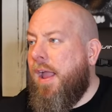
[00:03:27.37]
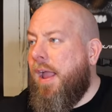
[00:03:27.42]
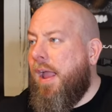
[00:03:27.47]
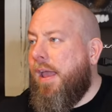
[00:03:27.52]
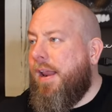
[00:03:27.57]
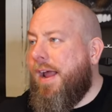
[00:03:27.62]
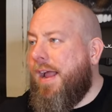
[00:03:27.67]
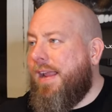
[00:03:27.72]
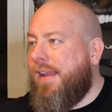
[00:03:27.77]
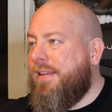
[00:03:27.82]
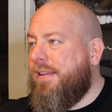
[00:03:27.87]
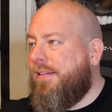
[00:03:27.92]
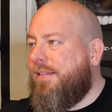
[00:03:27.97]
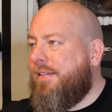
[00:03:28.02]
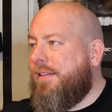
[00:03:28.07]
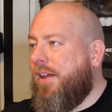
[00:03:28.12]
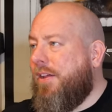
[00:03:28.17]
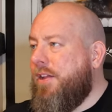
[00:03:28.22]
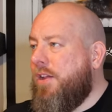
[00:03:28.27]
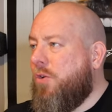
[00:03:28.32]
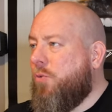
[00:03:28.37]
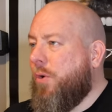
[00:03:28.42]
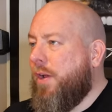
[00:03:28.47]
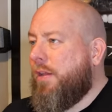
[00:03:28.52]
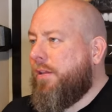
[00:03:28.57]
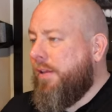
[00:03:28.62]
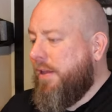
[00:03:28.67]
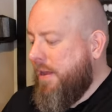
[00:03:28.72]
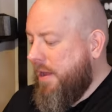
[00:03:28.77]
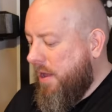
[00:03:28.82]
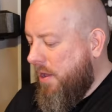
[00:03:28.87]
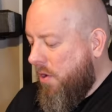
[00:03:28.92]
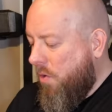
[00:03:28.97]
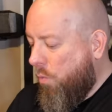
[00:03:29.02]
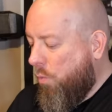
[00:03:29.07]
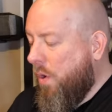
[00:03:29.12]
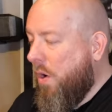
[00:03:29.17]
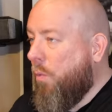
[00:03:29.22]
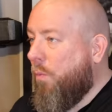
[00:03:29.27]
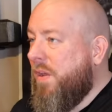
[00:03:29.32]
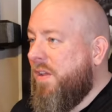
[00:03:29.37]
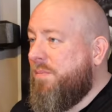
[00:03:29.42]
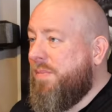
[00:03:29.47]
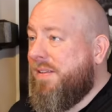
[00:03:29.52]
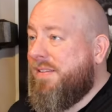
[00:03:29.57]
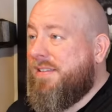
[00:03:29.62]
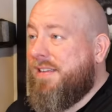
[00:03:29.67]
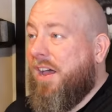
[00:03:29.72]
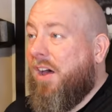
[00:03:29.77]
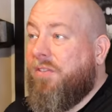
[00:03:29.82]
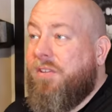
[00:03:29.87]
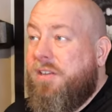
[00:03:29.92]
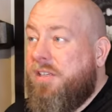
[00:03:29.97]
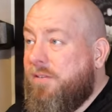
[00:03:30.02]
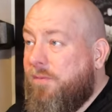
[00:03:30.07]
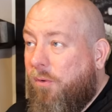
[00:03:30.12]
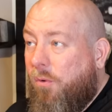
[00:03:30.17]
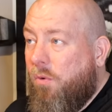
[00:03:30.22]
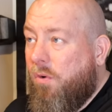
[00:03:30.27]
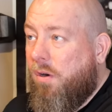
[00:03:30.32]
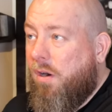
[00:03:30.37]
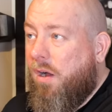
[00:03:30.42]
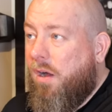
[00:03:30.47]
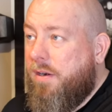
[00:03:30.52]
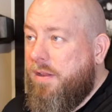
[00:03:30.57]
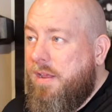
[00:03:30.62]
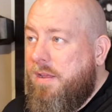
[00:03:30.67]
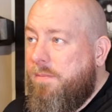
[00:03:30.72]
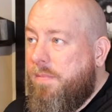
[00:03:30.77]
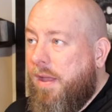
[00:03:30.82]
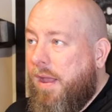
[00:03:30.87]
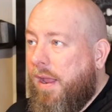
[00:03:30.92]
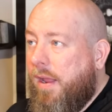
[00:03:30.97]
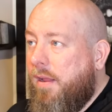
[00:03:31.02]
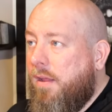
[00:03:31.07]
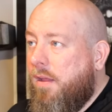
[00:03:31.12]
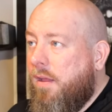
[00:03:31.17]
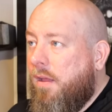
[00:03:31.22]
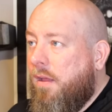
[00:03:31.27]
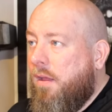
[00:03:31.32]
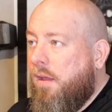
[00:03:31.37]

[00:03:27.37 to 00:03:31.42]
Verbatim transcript: And I can just tell you quickly what we've been selling these for on eBay.